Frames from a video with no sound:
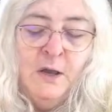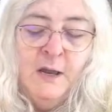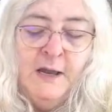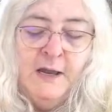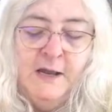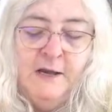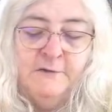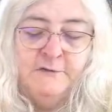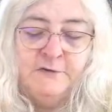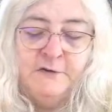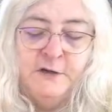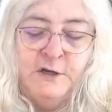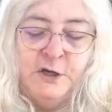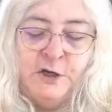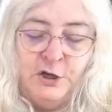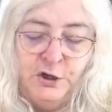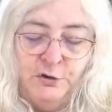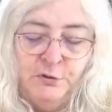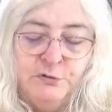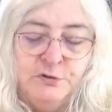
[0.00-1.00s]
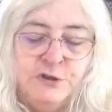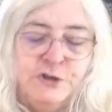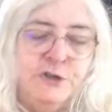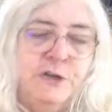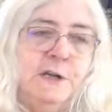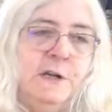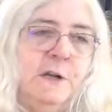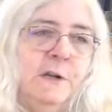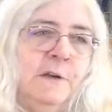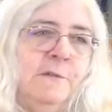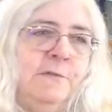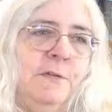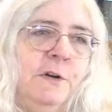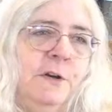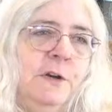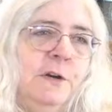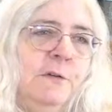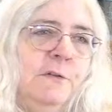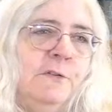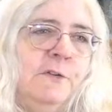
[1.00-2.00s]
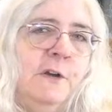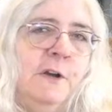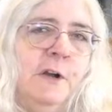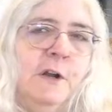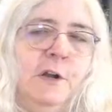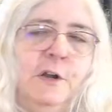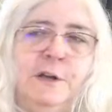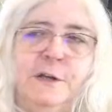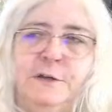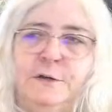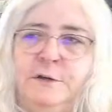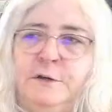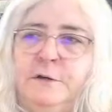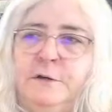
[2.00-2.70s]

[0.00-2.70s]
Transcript: It's a huge deal if you're using glitter.